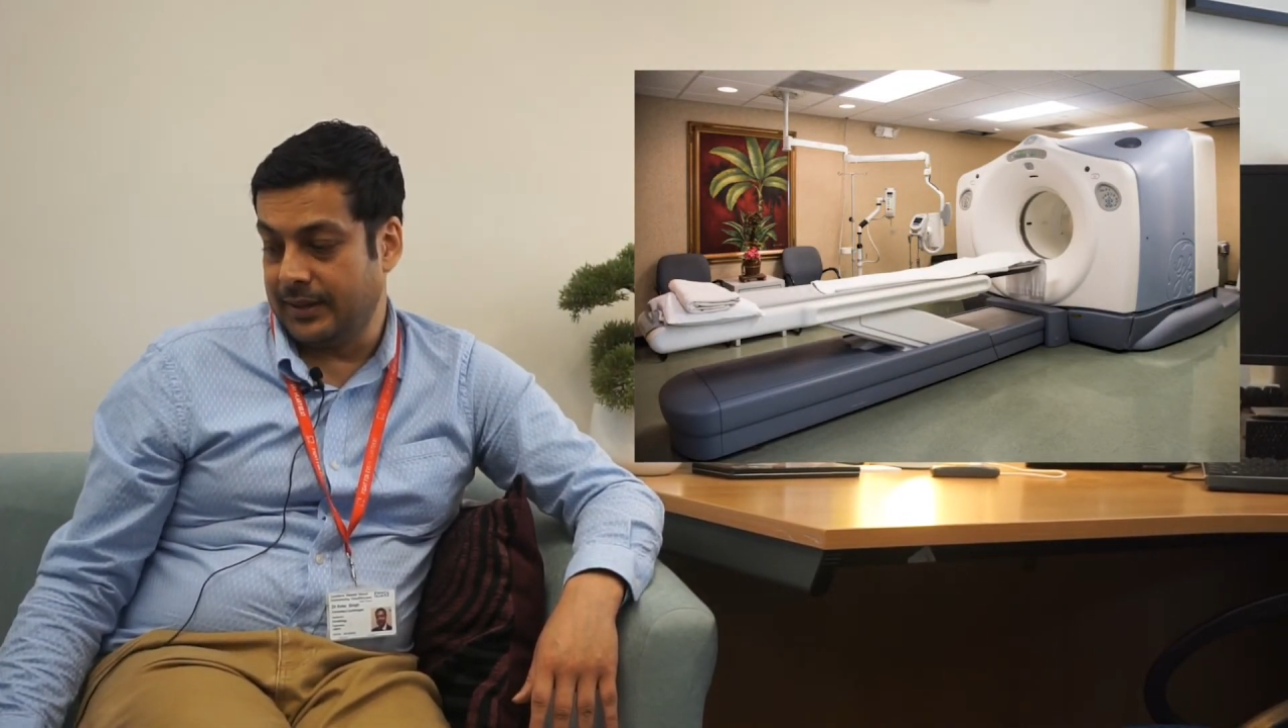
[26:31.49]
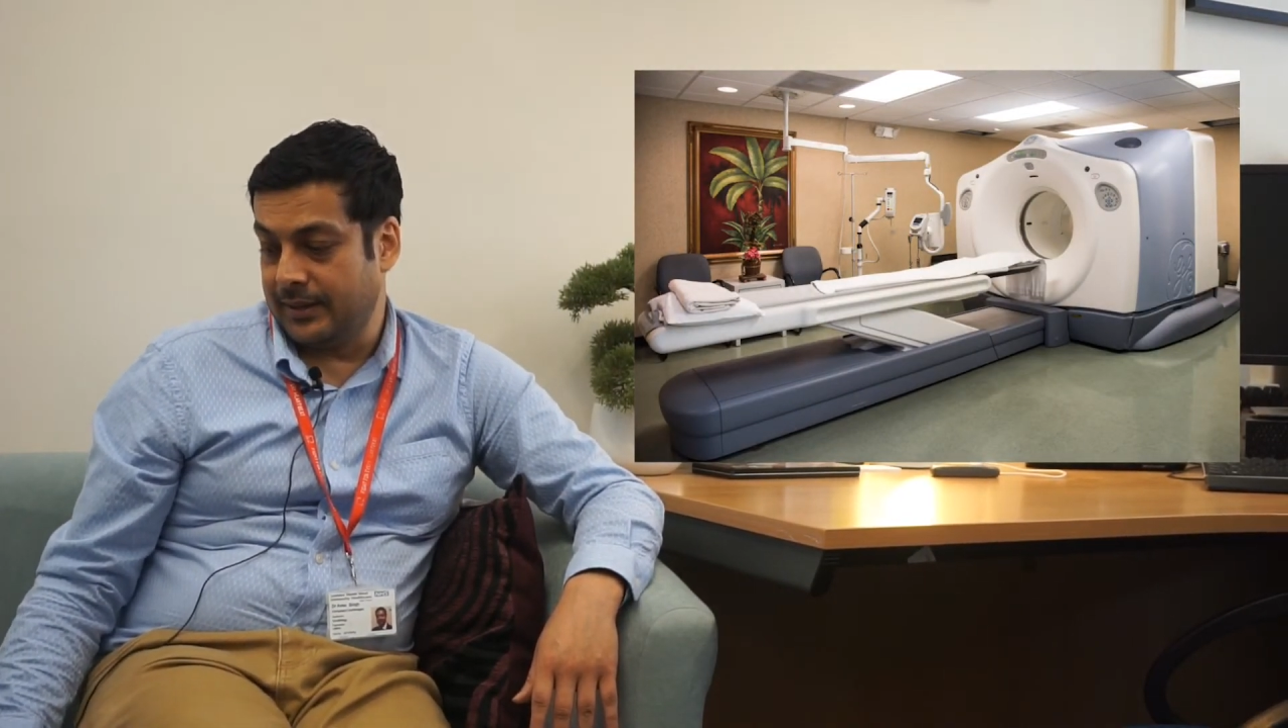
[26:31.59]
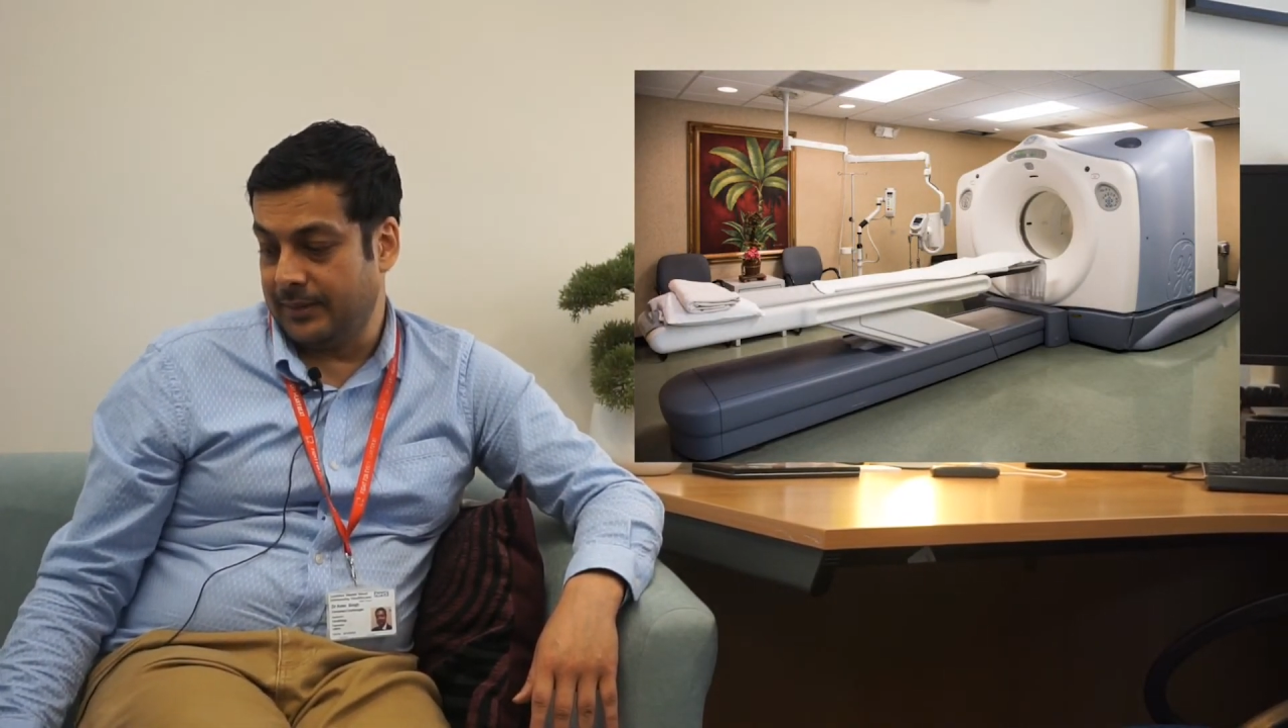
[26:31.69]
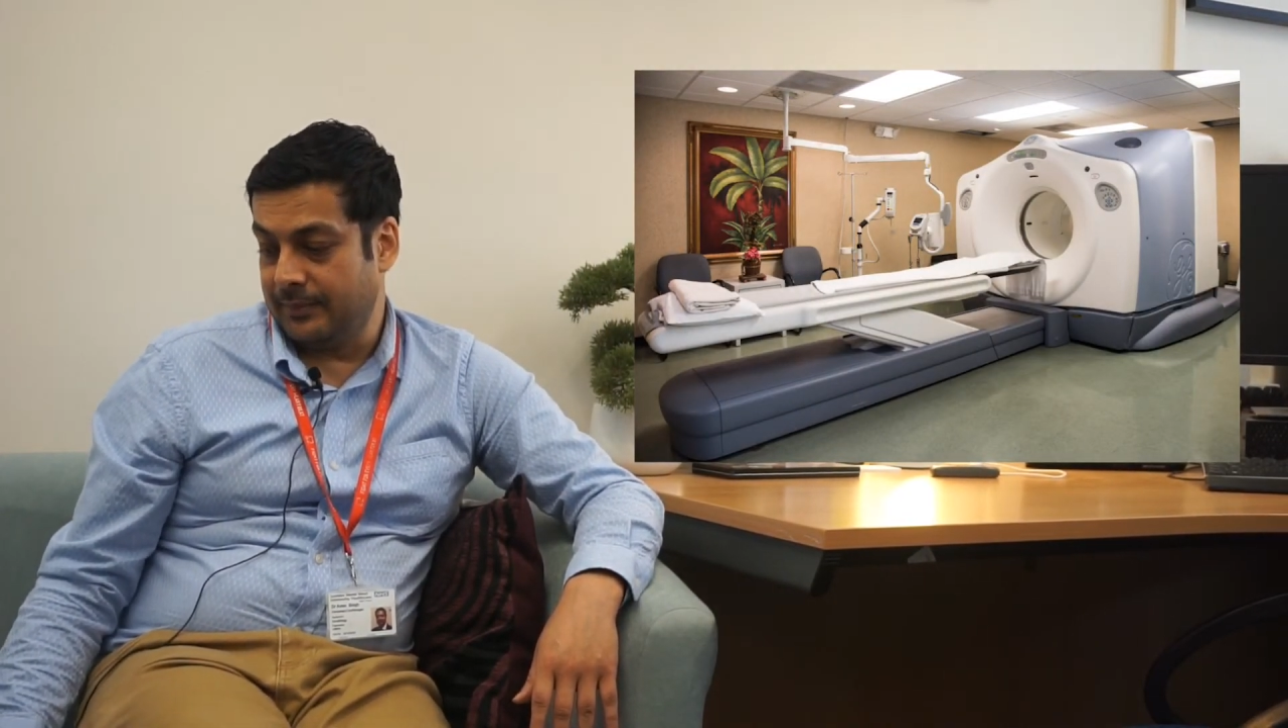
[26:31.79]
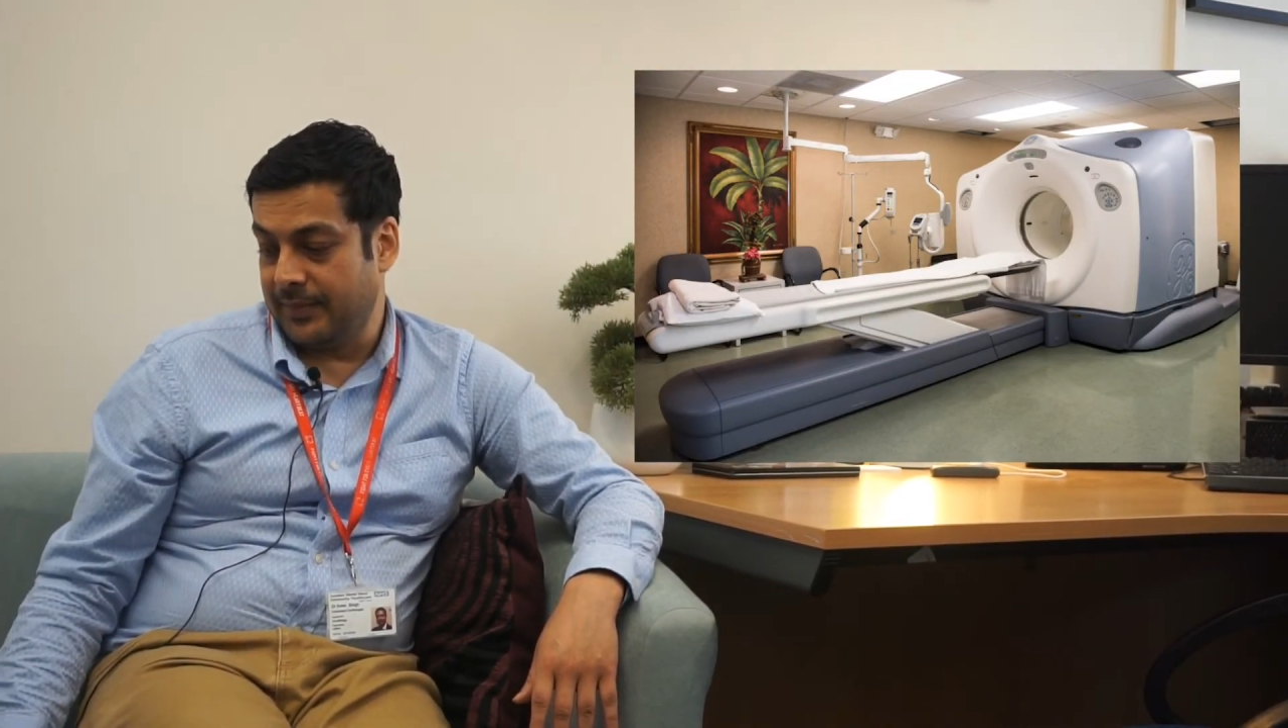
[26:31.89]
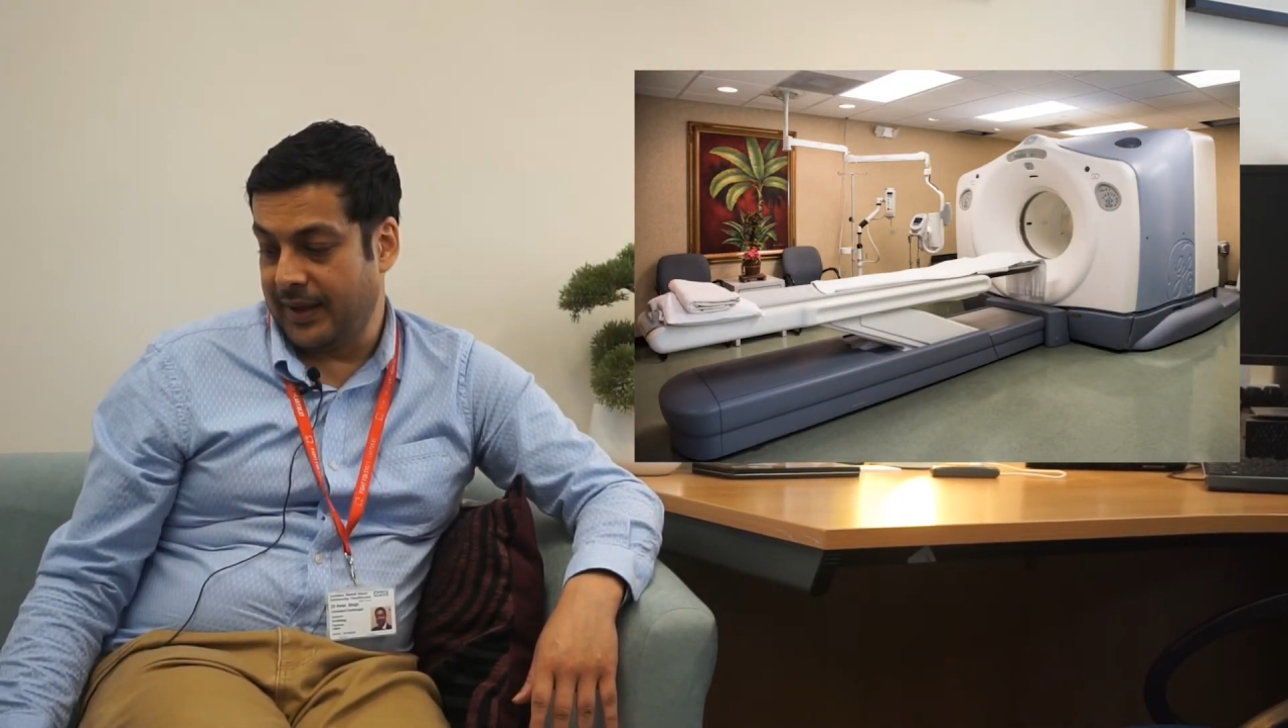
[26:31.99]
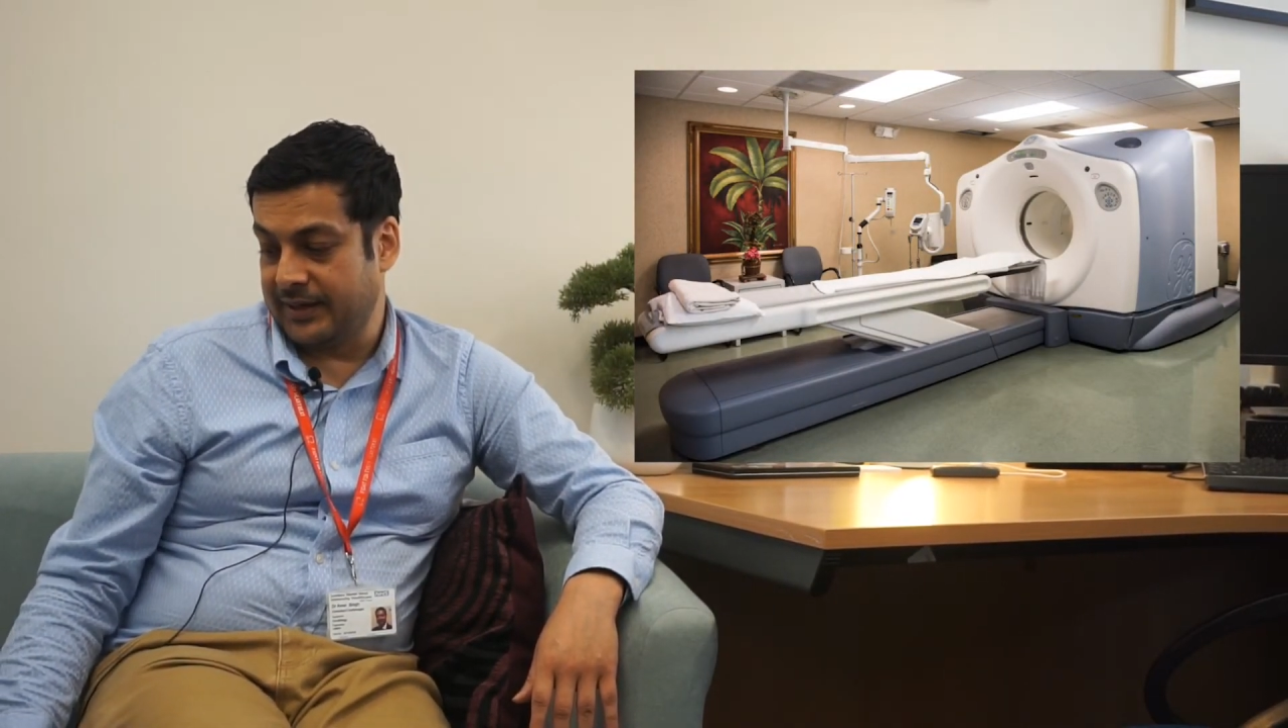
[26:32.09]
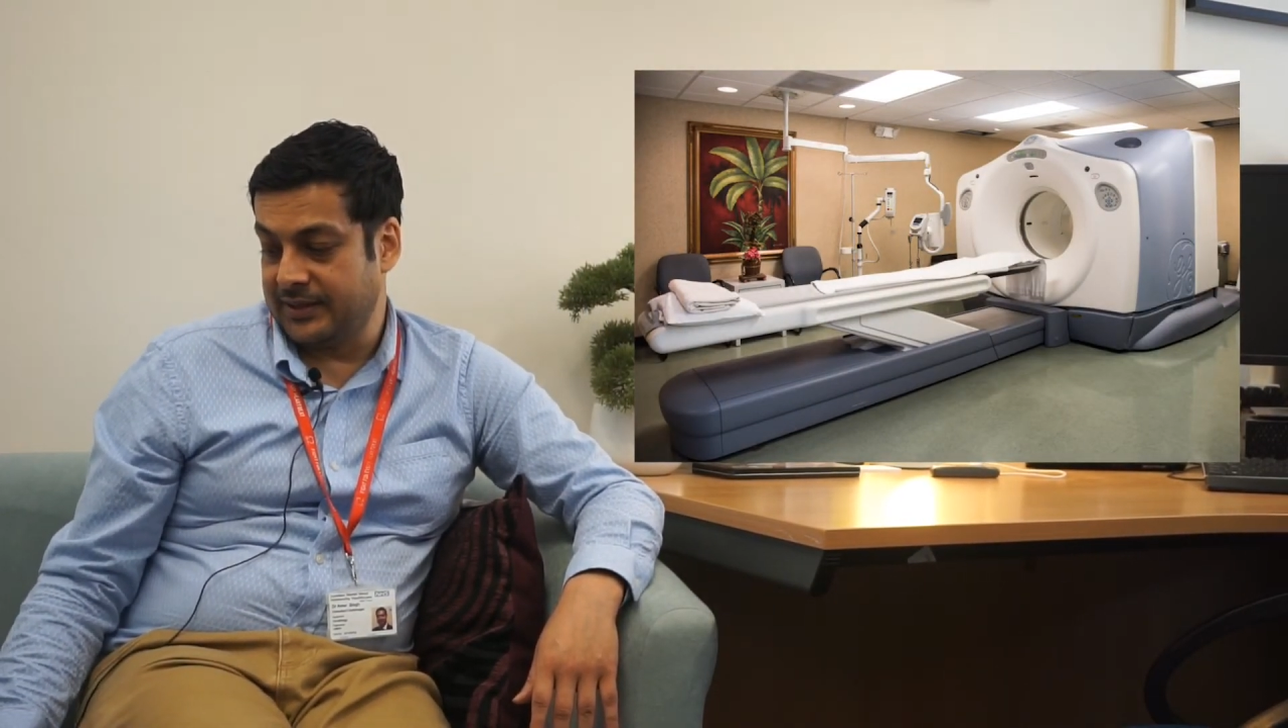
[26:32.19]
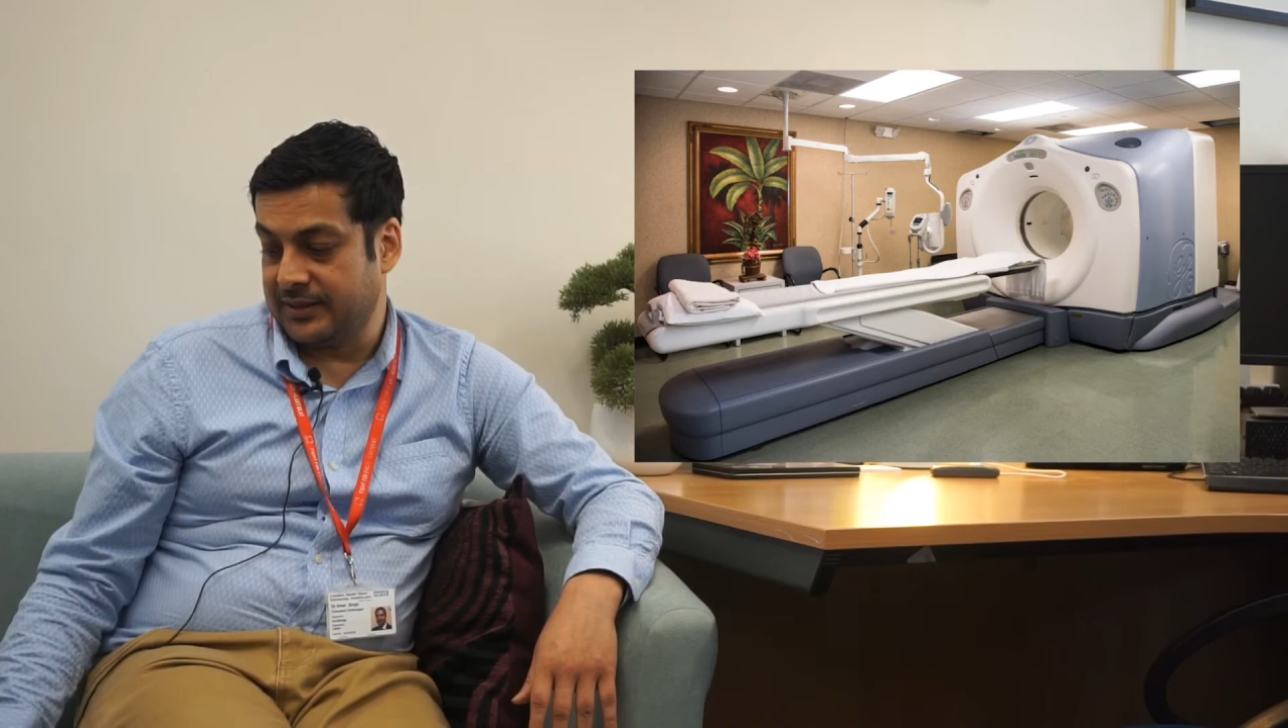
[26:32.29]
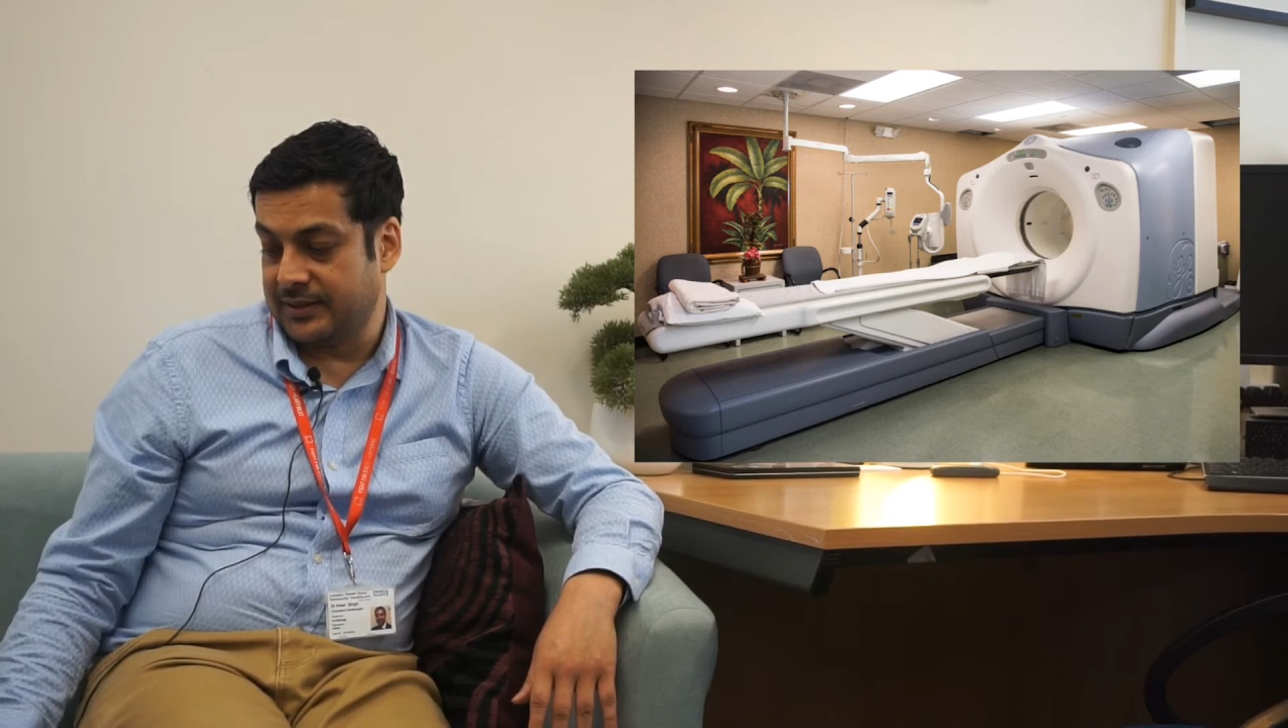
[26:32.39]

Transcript: that